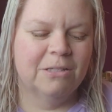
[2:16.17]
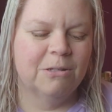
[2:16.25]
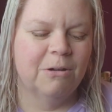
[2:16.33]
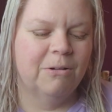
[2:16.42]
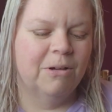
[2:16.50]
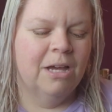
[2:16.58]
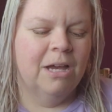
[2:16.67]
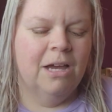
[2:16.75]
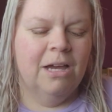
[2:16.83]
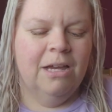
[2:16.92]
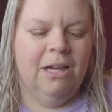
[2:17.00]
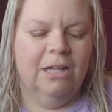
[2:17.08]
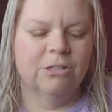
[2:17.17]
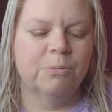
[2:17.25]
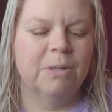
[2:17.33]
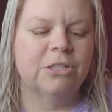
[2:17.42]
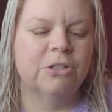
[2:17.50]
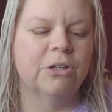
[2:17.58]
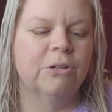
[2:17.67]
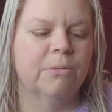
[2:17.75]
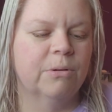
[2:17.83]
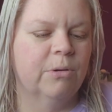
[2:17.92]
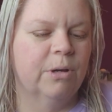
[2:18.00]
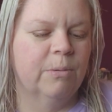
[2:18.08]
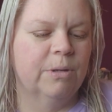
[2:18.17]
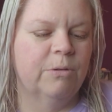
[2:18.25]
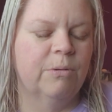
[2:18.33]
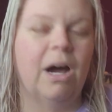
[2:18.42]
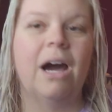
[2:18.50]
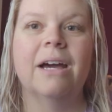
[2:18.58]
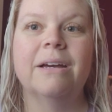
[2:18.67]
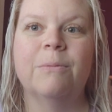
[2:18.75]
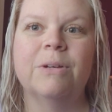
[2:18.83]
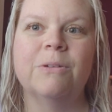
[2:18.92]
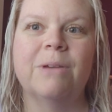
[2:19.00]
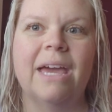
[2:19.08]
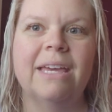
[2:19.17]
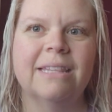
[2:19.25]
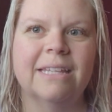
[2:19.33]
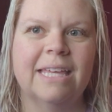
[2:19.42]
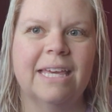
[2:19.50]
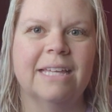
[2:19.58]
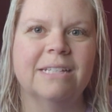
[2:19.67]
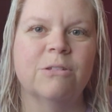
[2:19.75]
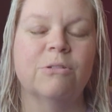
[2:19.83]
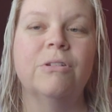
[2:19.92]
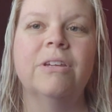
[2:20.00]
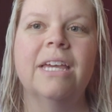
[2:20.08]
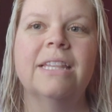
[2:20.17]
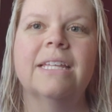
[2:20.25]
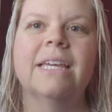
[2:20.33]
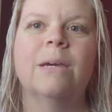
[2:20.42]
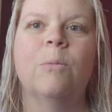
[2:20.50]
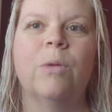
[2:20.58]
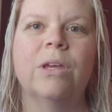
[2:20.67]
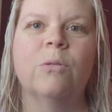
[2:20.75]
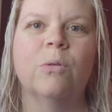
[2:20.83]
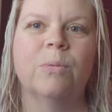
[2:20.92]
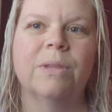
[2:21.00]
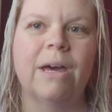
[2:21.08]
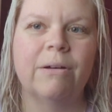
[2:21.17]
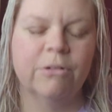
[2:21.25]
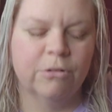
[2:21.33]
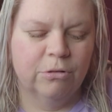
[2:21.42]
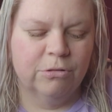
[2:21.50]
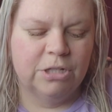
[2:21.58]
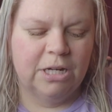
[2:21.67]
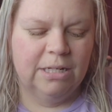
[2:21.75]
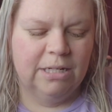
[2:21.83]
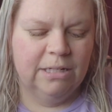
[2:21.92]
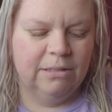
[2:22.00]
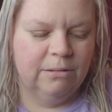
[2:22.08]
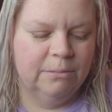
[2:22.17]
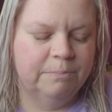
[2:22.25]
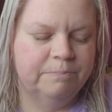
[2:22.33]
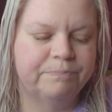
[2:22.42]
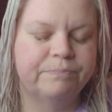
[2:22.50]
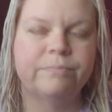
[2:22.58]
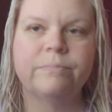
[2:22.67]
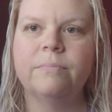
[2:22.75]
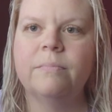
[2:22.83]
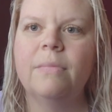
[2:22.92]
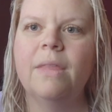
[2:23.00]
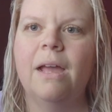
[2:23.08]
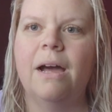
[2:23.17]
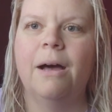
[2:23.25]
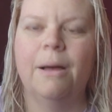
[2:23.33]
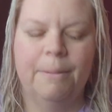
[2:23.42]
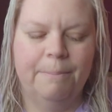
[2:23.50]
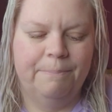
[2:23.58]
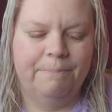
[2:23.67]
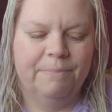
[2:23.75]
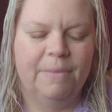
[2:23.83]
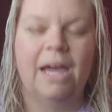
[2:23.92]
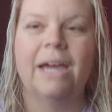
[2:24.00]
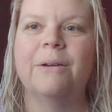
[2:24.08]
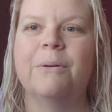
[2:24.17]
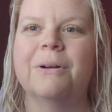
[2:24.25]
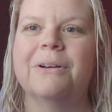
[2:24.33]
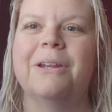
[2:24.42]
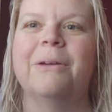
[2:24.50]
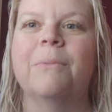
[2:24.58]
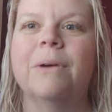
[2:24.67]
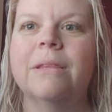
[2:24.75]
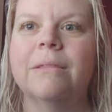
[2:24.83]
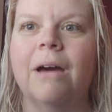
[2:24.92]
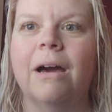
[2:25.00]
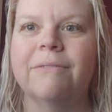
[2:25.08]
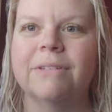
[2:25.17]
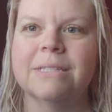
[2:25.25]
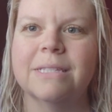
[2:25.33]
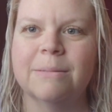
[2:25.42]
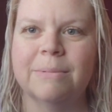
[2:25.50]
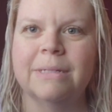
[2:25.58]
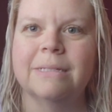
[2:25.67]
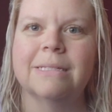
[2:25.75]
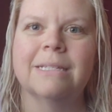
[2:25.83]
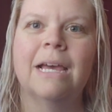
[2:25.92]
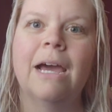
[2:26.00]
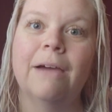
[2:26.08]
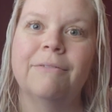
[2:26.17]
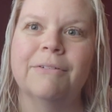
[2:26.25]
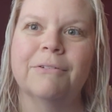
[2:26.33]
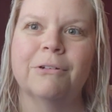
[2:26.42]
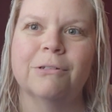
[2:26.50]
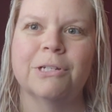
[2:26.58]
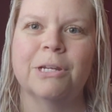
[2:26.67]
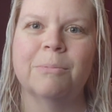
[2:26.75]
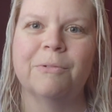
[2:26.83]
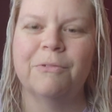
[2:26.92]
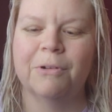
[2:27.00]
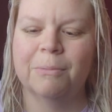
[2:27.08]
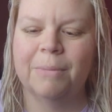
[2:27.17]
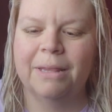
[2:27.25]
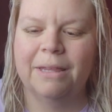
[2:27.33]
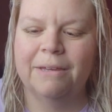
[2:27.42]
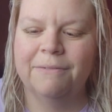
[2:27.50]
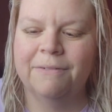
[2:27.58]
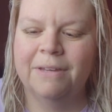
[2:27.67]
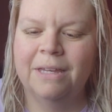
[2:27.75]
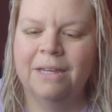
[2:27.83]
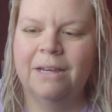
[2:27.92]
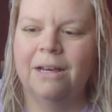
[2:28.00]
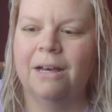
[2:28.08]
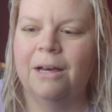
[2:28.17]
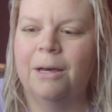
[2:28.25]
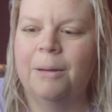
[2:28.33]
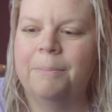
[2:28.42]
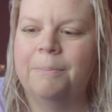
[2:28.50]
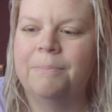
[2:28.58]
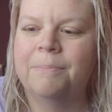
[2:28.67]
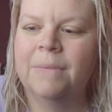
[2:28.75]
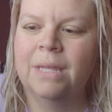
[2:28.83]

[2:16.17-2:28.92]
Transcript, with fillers: So I just want to show you real quick what you got, what you get in the kit. So you can get the kit with or without a crochet needle. Um, I ordered it with obviously because I've never crocheted before in my life. Um,